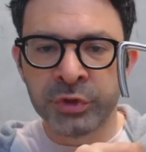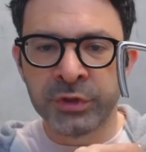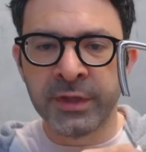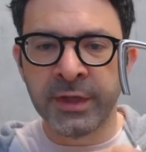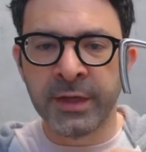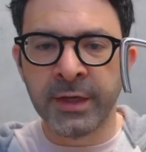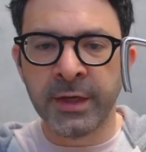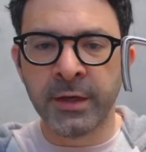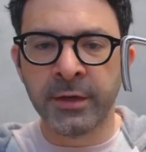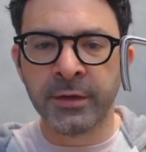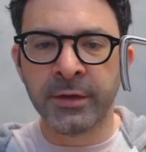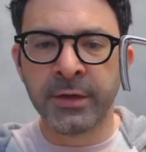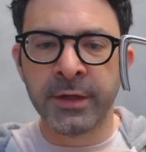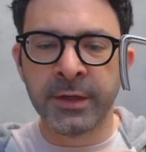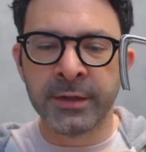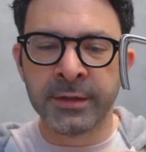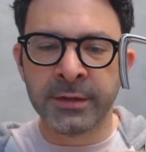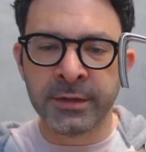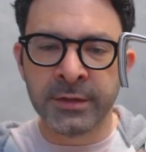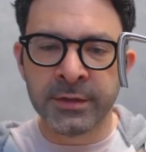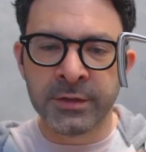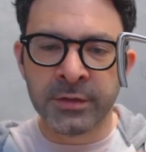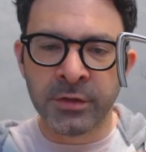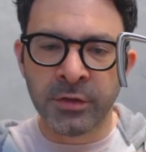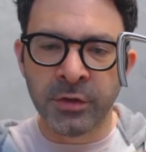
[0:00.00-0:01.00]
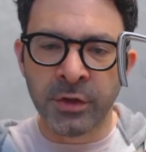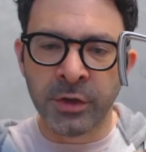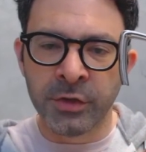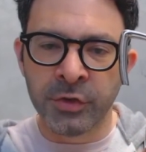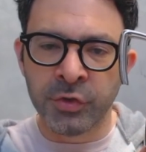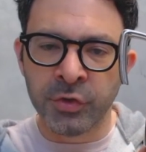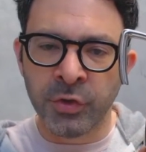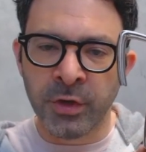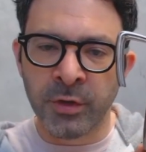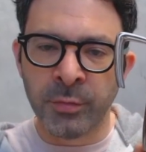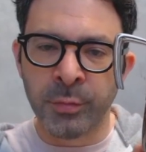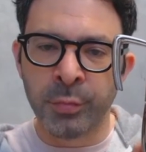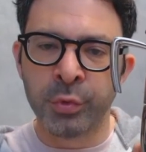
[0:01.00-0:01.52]
down, and it's going to
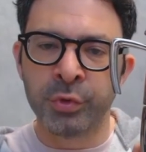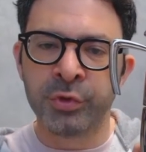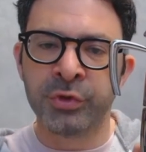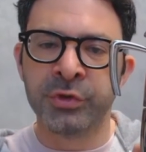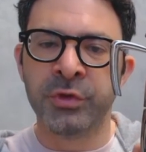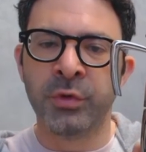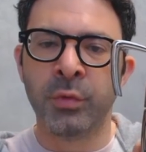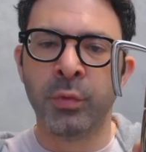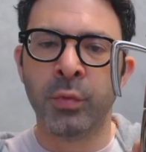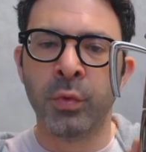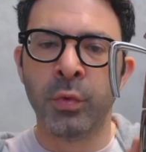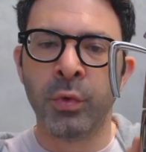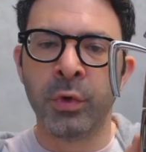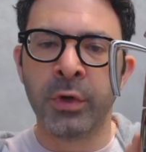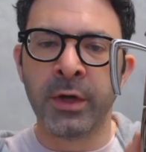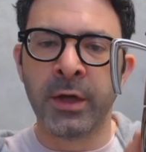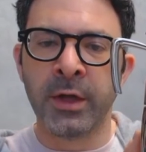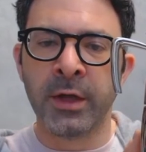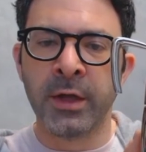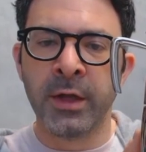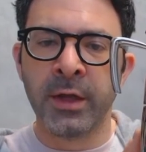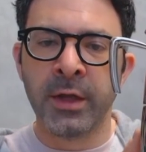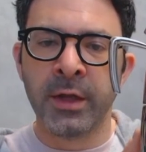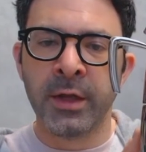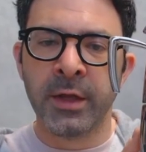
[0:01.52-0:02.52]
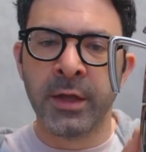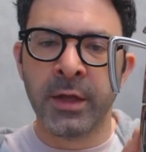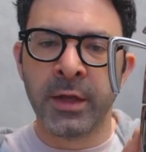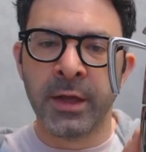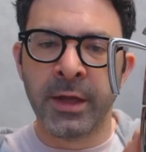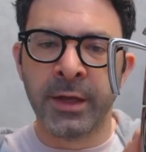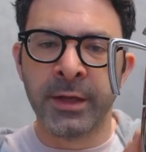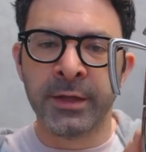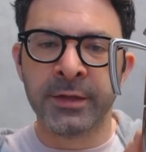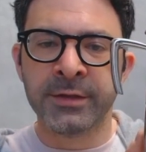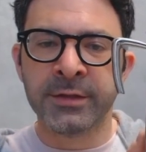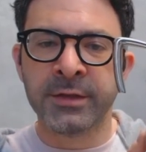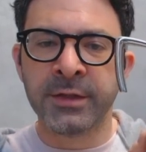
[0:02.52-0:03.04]
try to push the water,
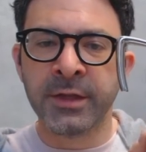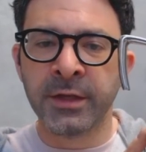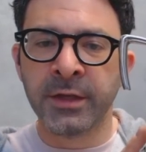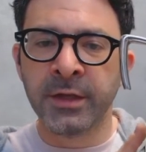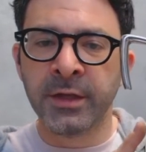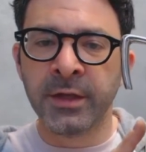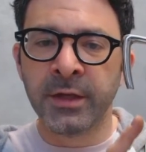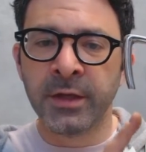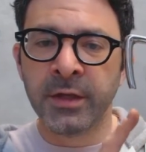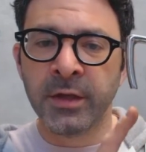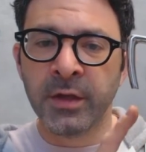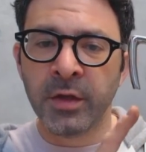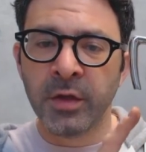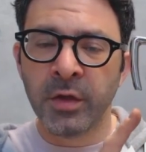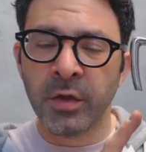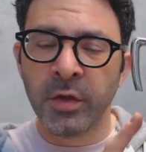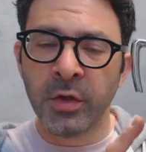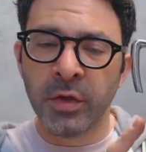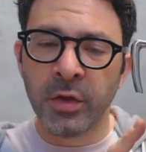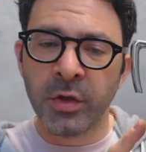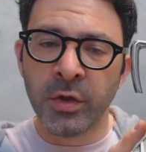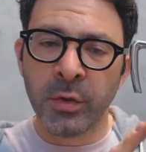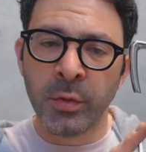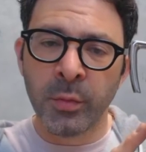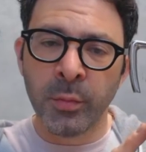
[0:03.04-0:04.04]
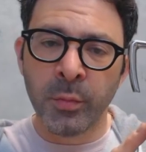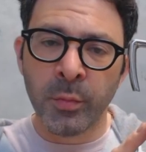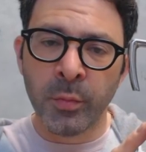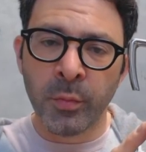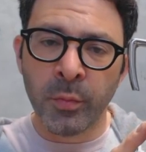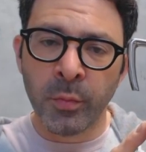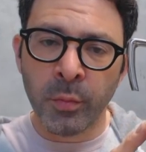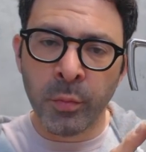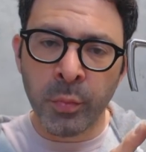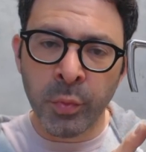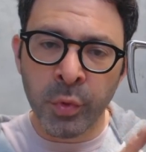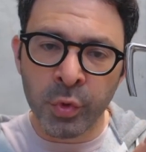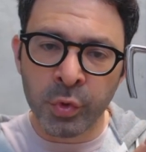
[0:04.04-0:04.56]
and it's going to
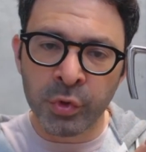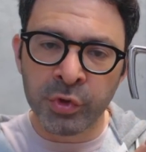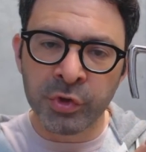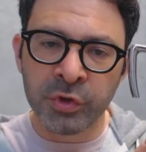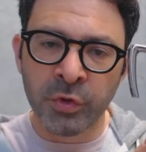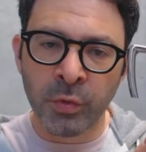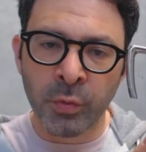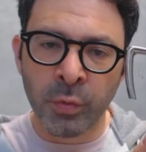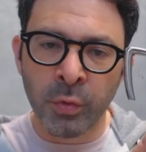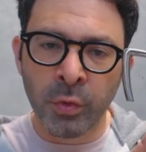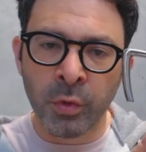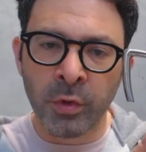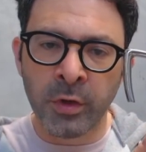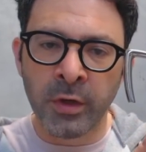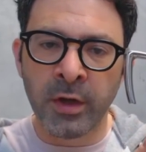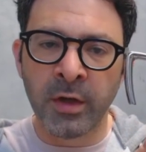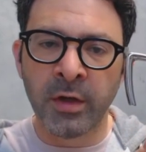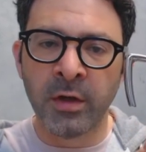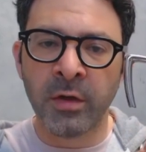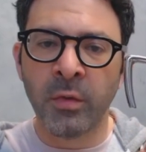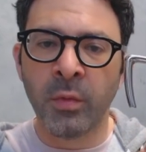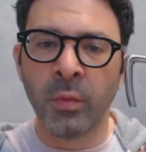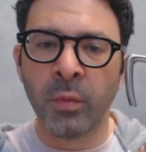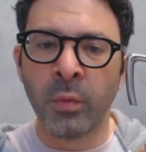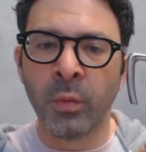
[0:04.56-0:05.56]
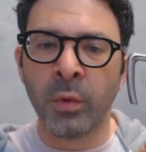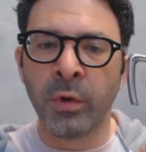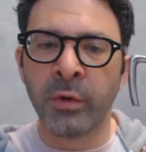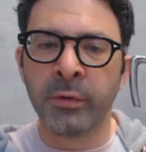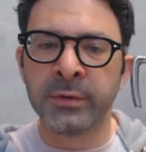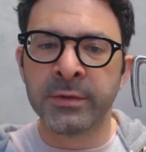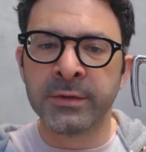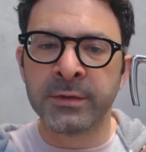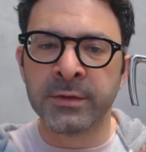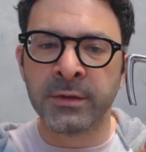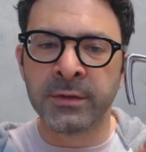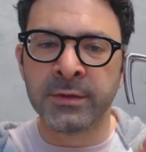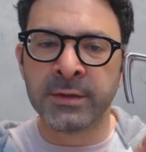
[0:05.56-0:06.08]
push the water where
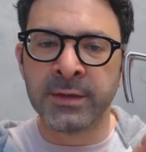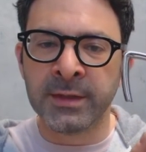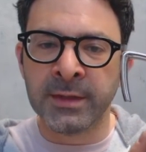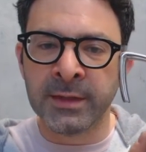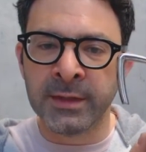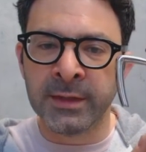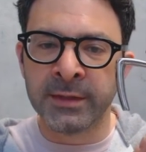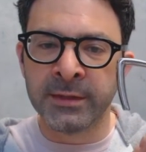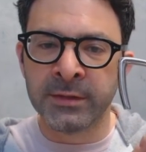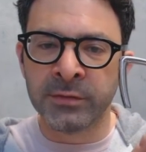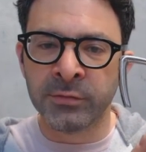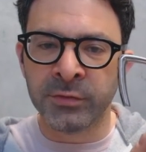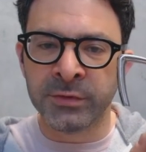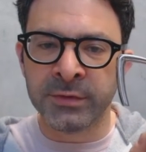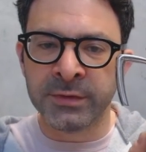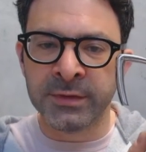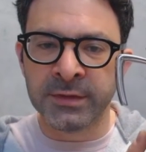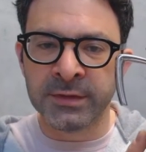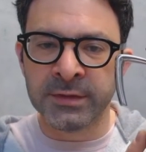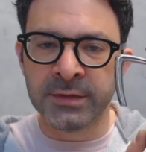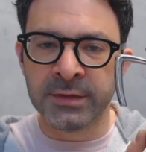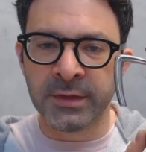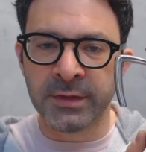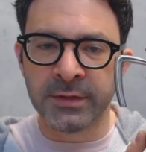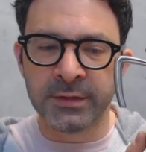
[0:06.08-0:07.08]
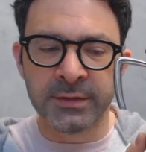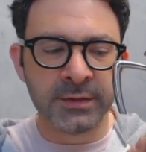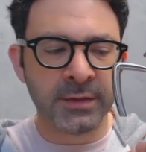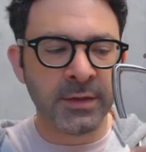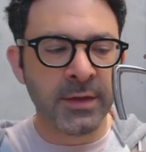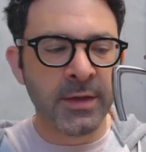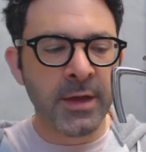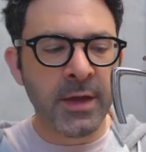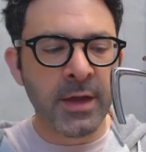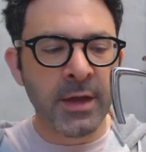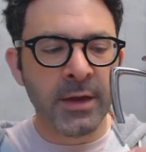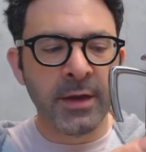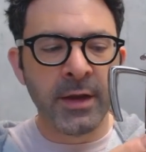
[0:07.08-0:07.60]
it's got the least resistance.
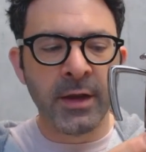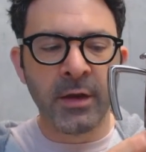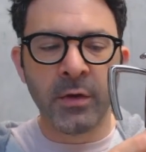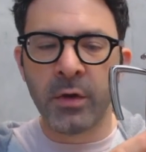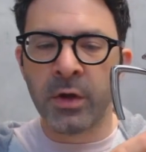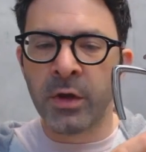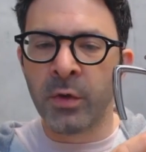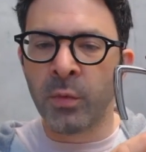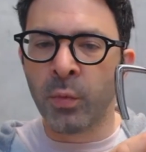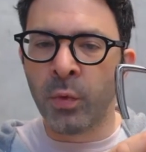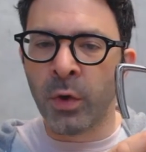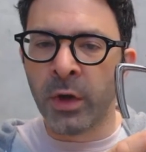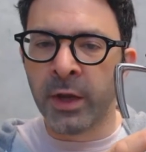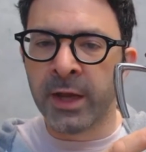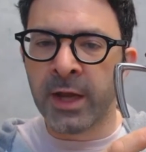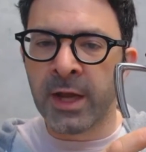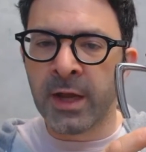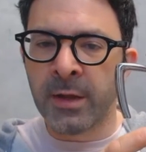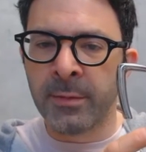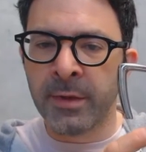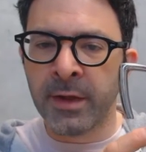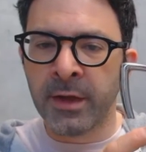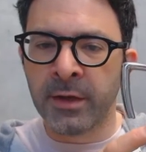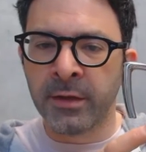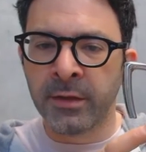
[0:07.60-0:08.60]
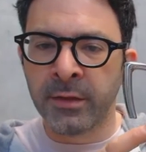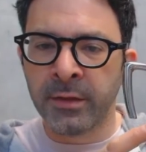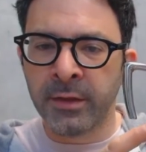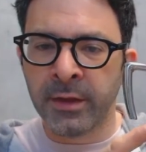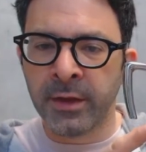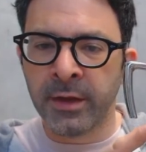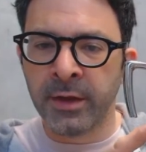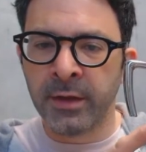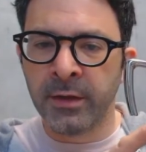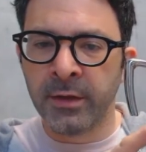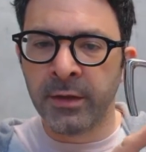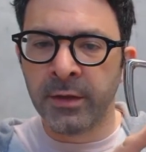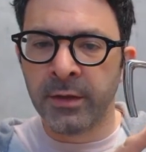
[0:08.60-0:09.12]
Now, it won't come out of
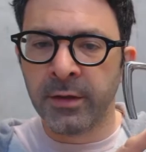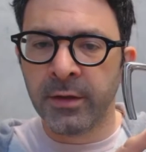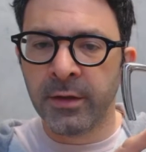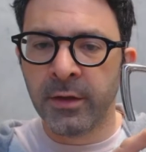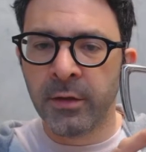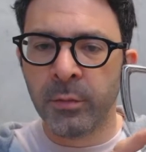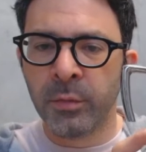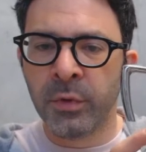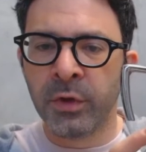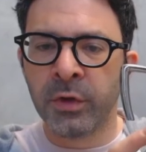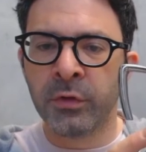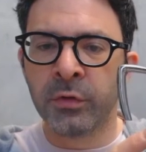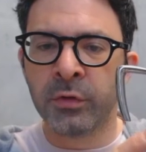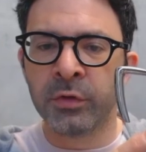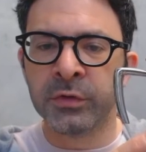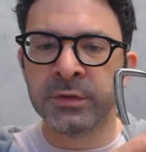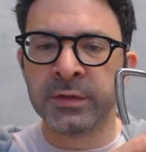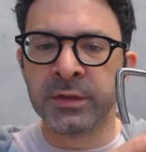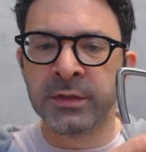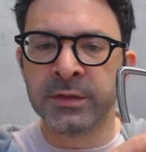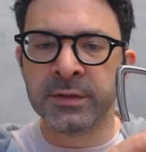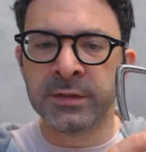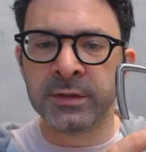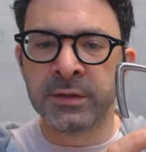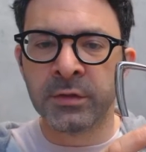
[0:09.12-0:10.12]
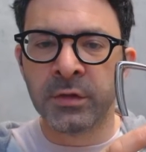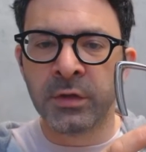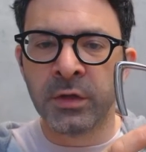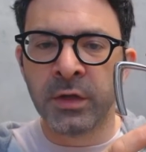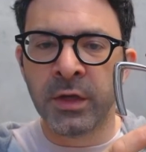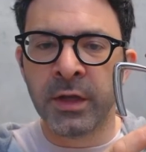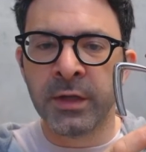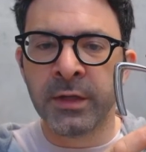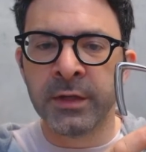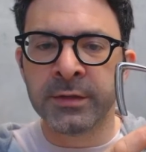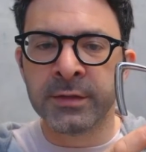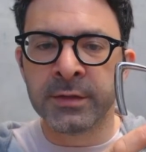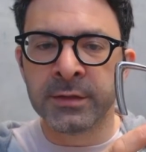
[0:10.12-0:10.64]
there because
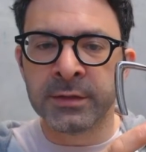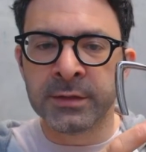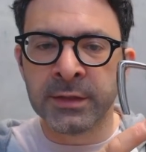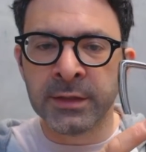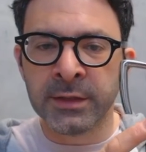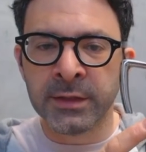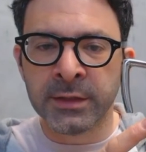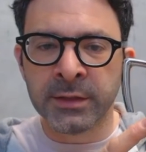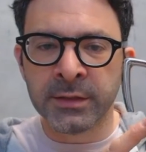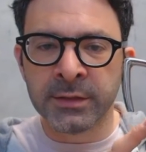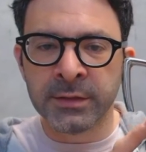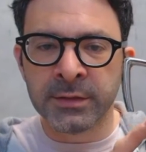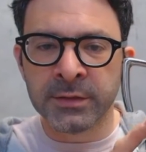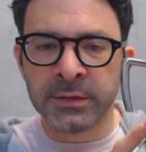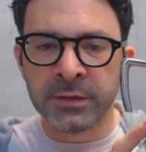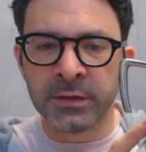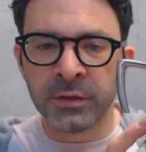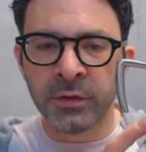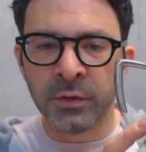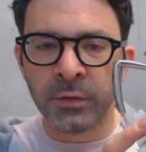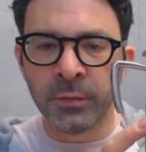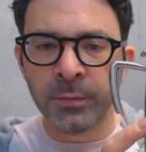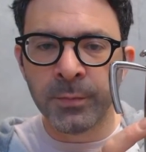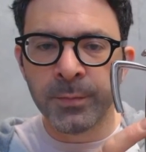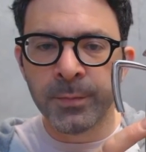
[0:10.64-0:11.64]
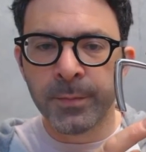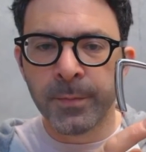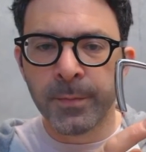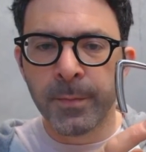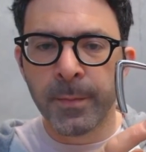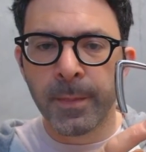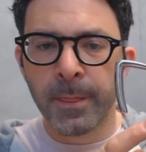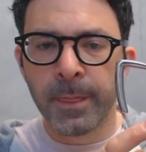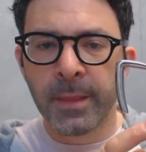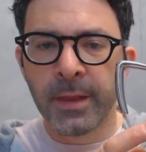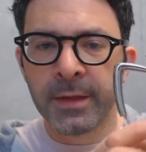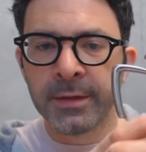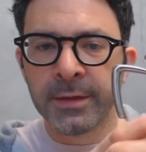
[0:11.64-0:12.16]
there's a silicone seal
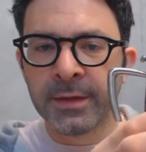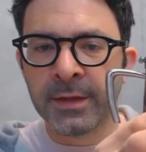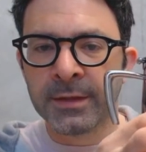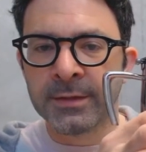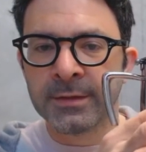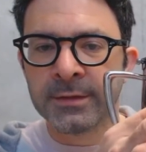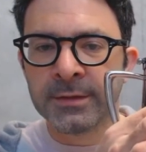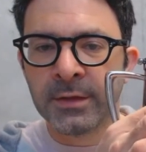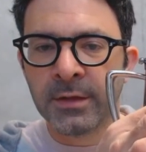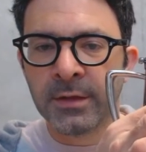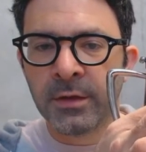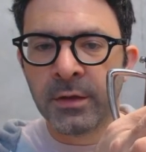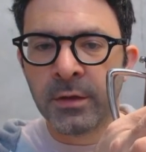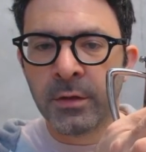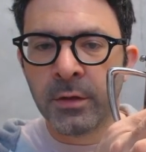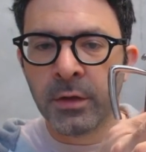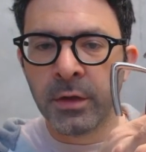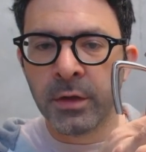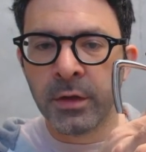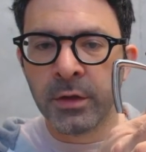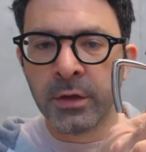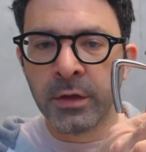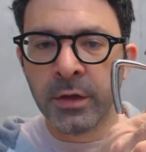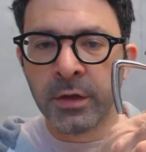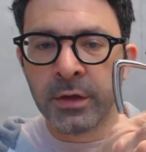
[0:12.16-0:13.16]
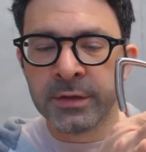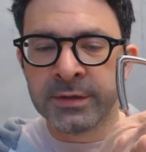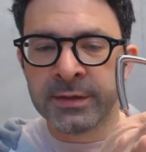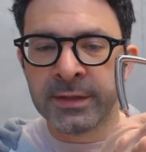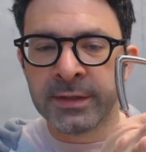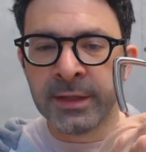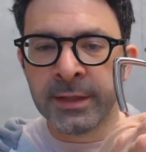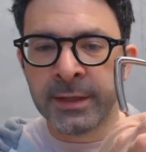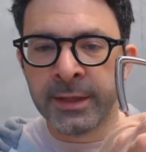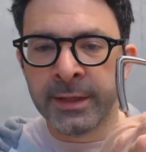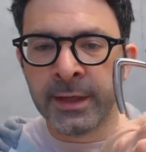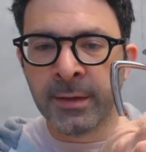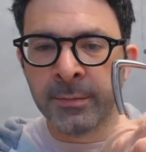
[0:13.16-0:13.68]
that's
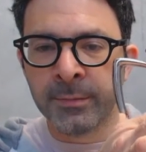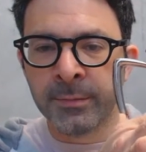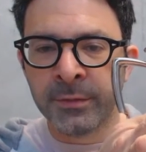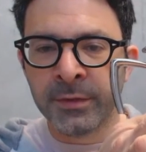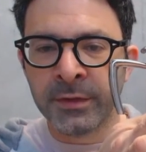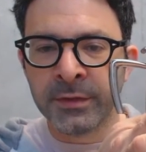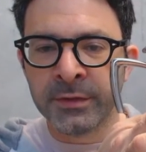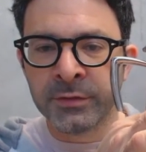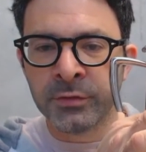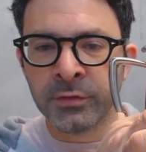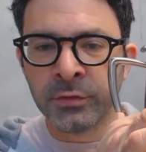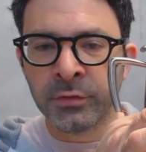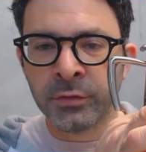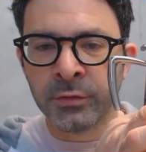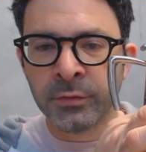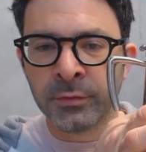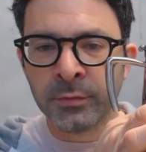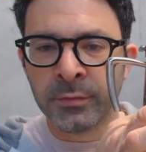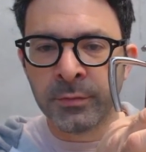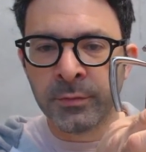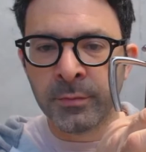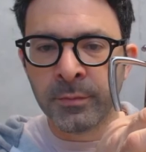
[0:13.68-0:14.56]
sealing up these 2